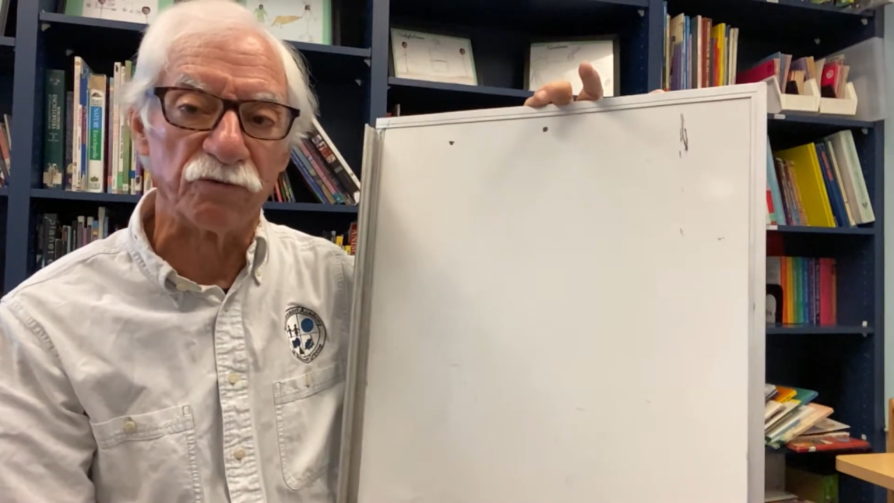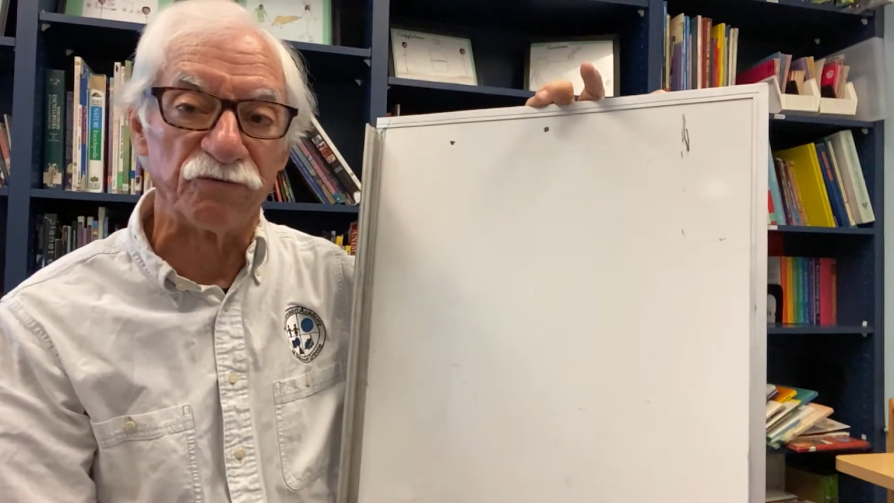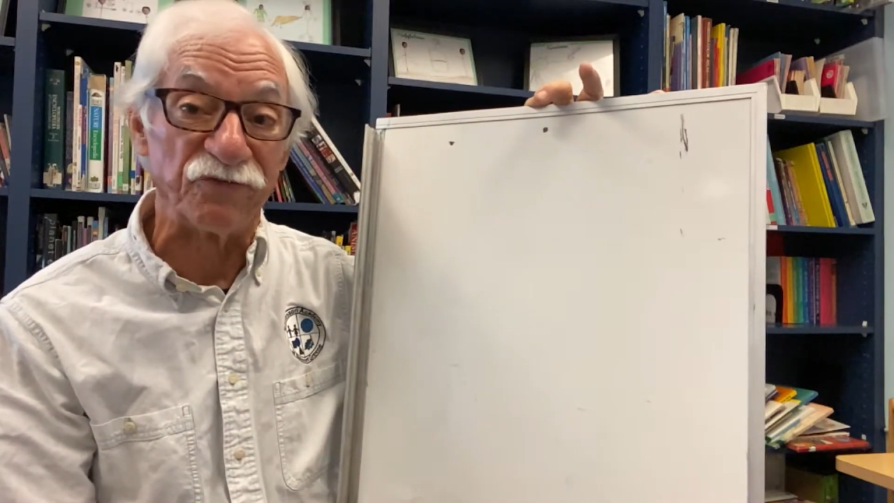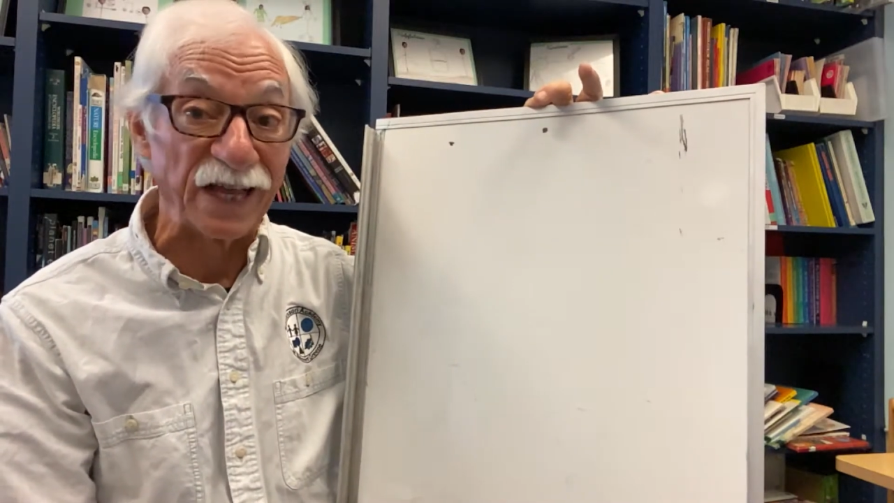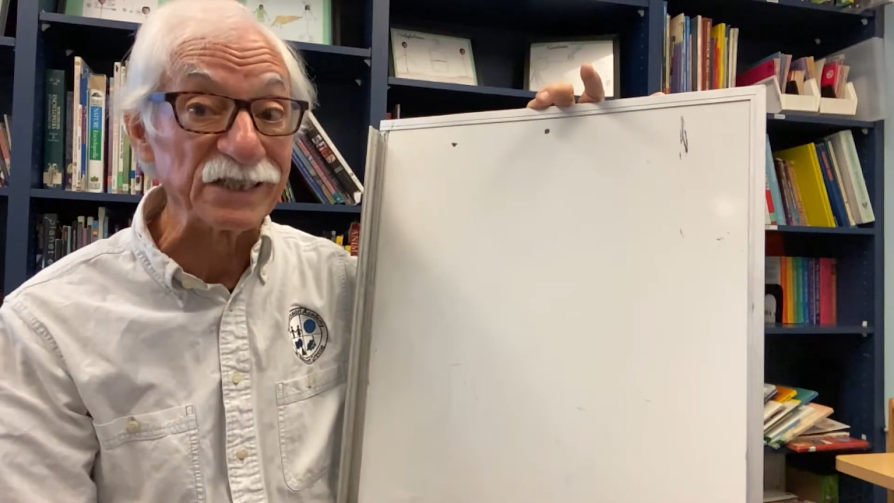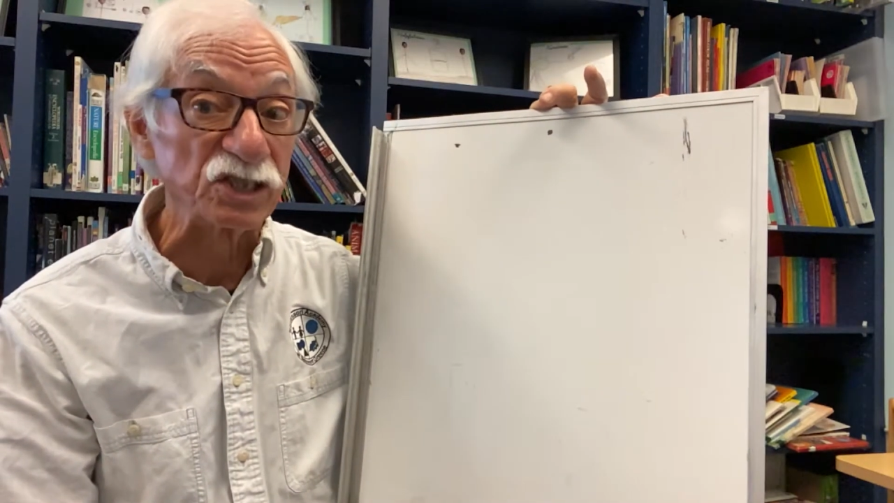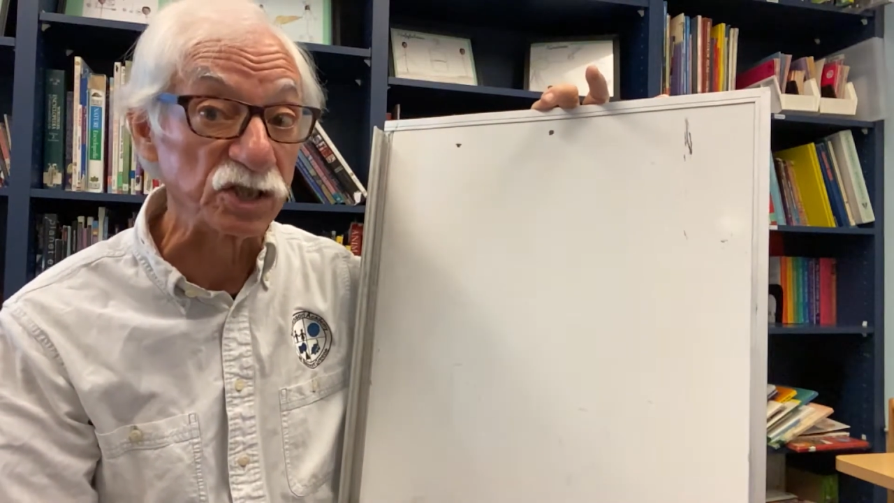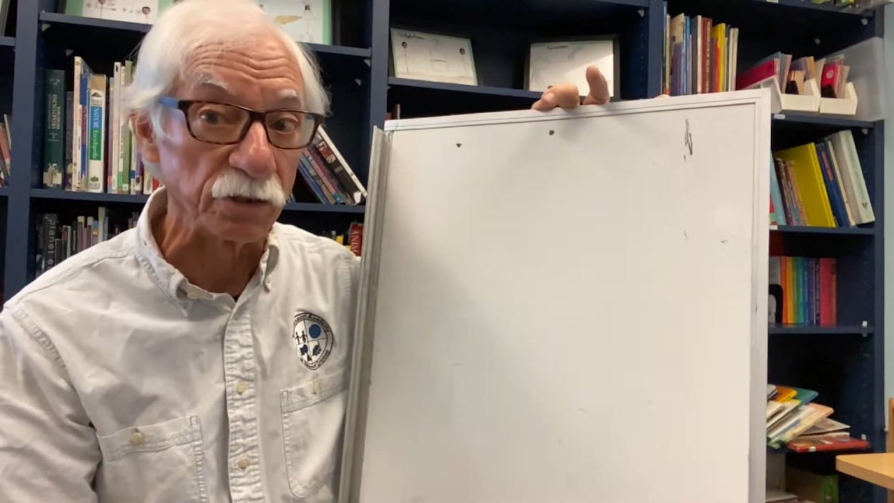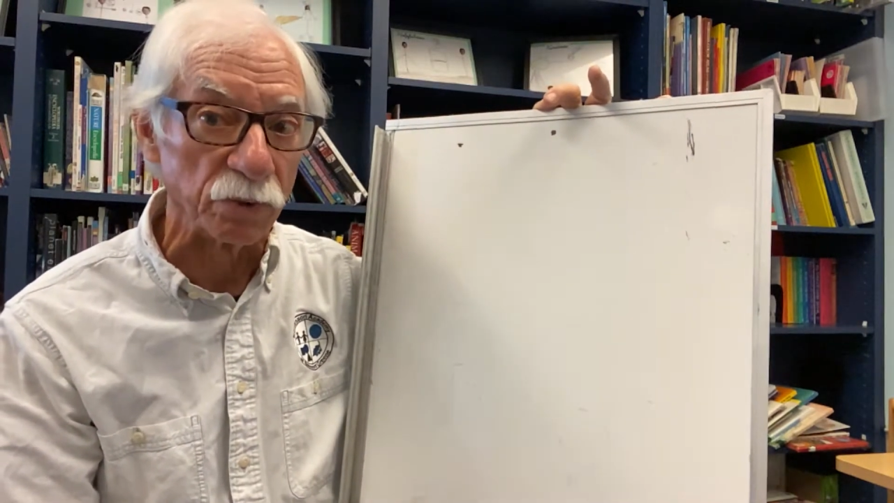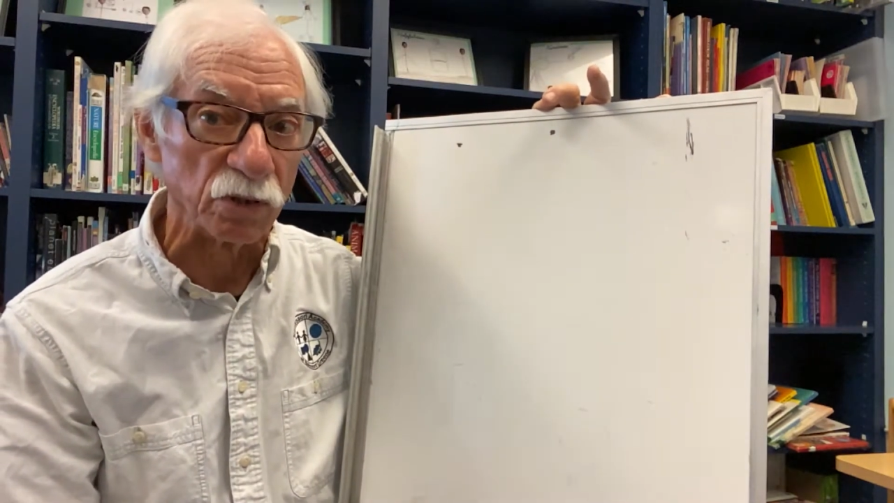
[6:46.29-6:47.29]

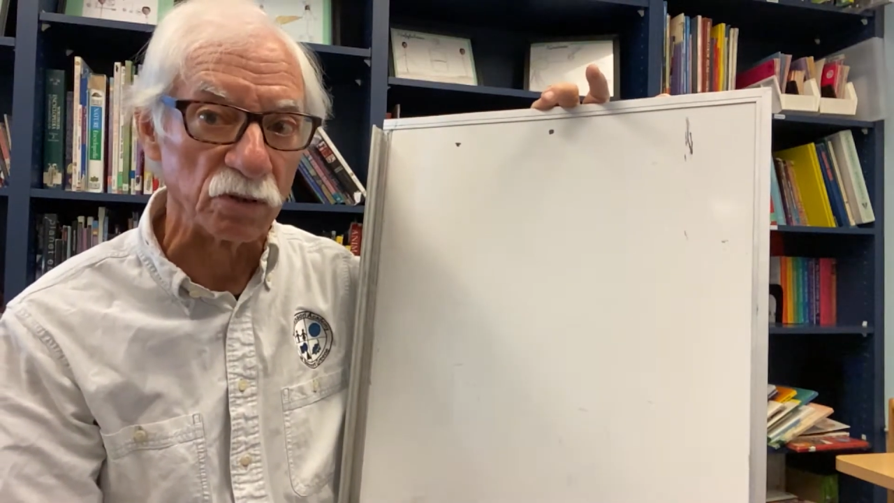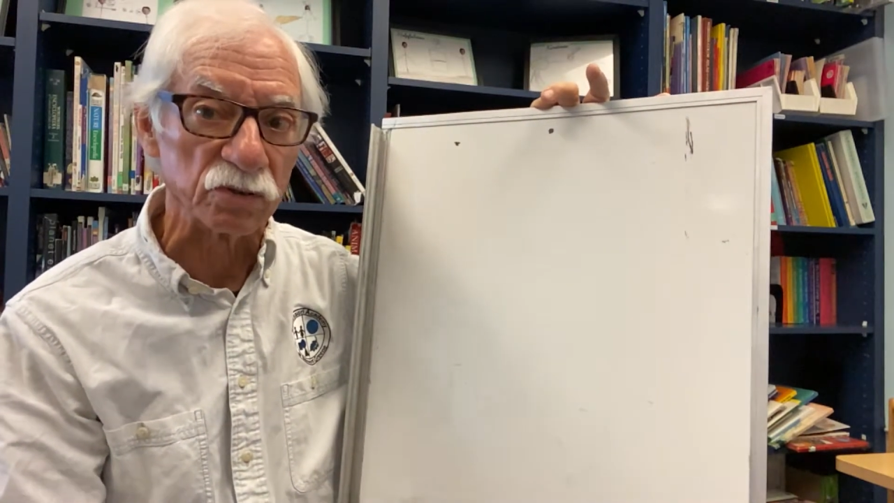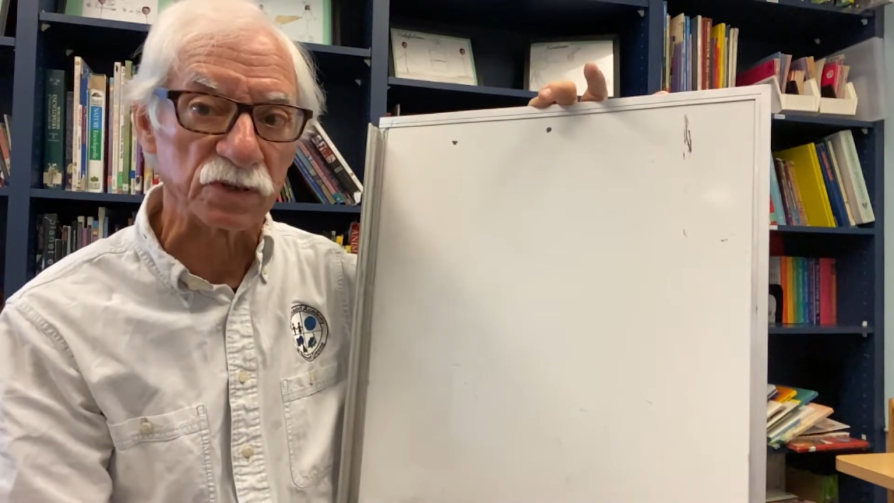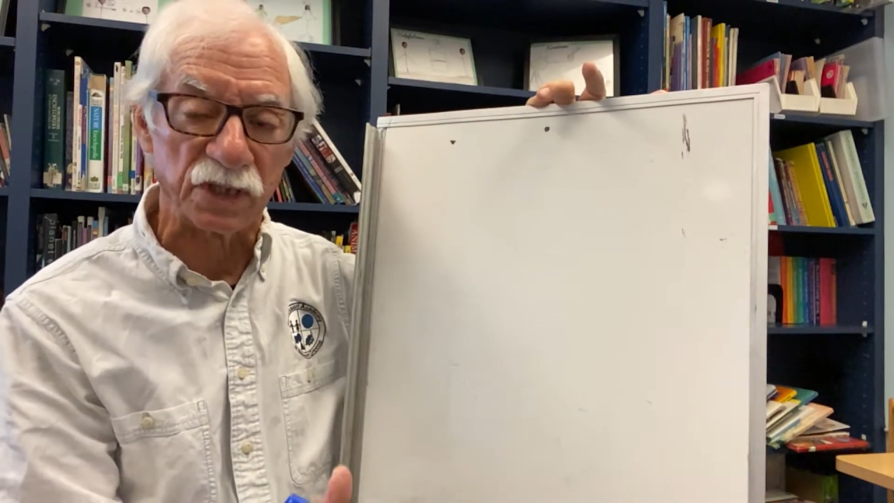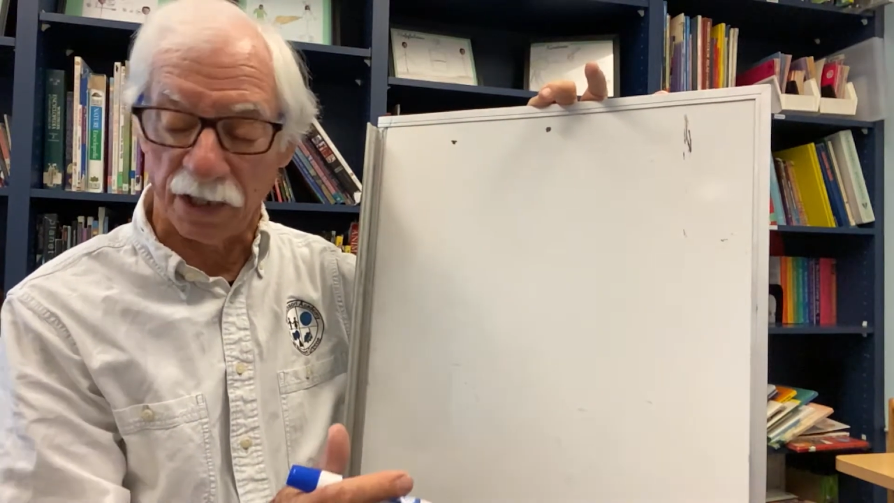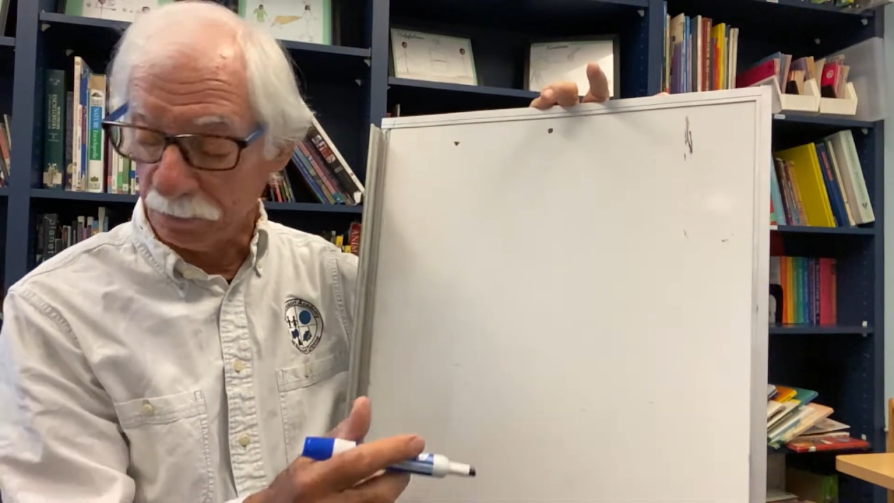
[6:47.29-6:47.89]
vegetables did he